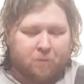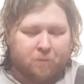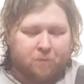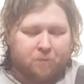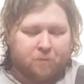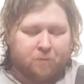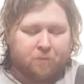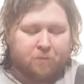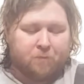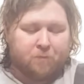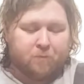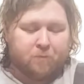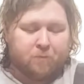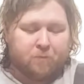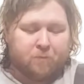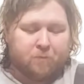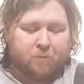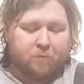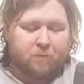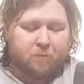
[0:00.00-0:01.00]

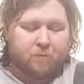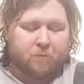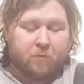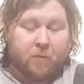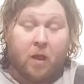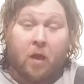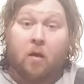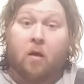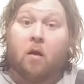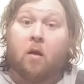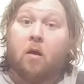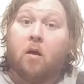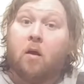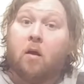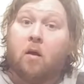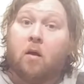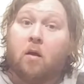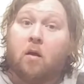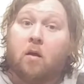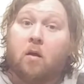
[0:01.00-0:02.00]

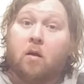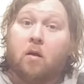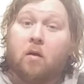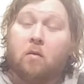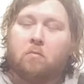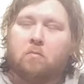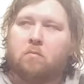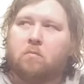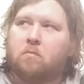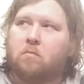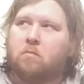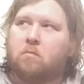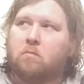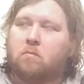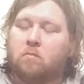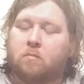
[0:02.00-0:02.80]
(no one is talking)